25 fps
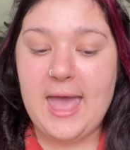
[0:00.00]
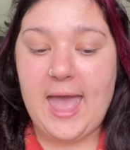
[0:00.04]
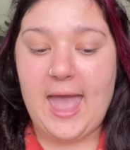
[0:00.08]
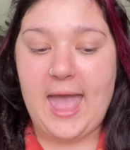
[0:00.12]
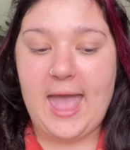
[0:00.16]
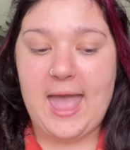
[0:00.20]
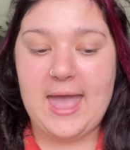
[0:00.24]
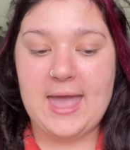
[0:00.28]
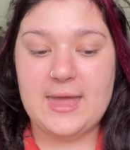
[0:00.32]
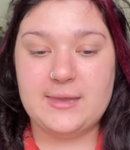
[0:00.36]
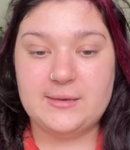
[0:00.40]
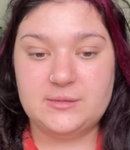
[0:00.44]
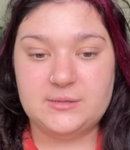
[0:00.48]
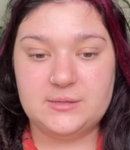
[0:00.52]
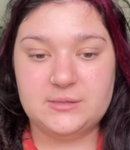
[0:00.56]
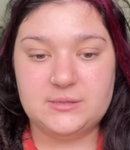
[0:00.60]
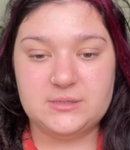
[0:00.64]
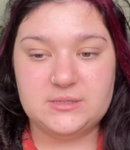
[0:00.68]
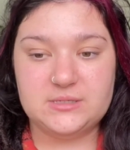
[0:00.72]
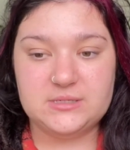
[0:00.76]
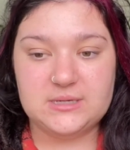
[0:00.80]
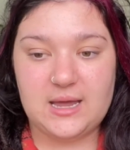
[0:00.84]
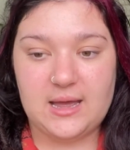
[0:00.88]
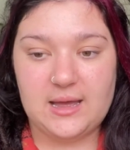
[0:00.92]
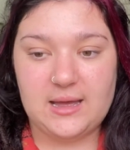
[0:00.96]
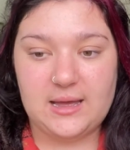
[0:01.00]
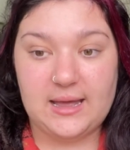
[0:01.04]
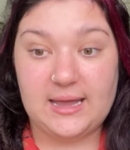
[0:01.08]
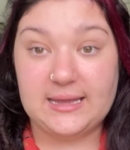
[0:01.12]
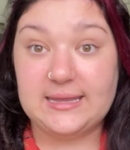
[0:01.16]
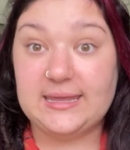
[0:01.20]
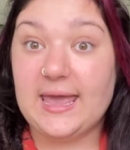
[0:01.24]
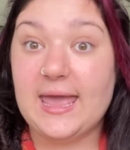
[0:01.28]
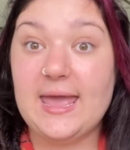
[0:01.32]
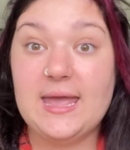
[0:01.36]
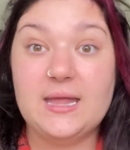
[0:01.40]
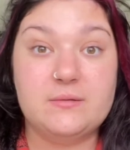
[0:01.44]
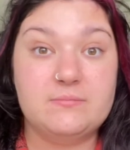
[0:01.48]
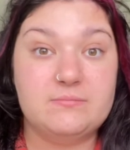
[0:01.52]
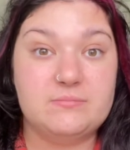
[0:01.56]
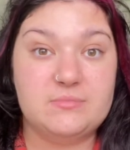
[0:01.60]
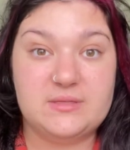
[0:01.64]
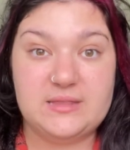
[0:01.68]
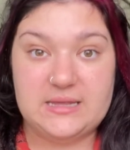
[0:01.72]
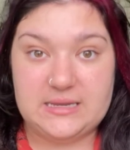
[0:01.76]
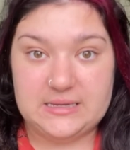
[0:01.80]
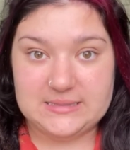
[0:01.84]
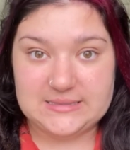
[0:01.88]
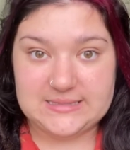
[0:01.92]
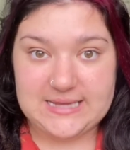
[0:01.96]
And again,
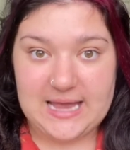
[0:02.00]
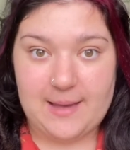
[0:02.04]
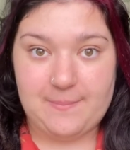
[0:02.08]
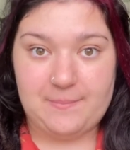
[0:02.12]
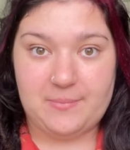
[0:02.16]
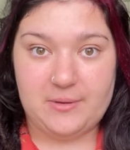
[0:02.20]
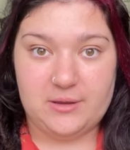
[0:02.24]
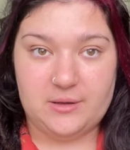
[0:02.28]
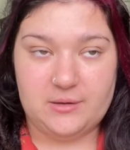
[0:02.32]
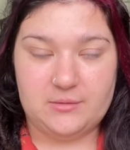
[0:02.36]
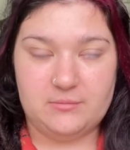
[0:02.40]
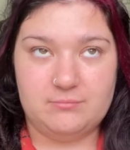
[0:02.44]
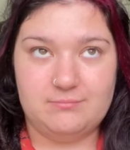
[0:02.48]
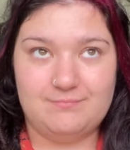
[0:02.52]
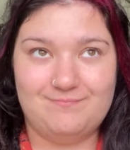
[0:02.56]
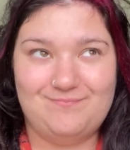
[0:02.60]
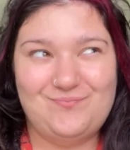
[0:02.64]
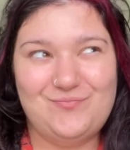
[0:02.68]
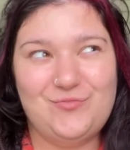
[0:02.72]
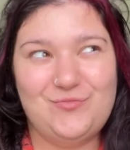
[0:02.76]
things happen,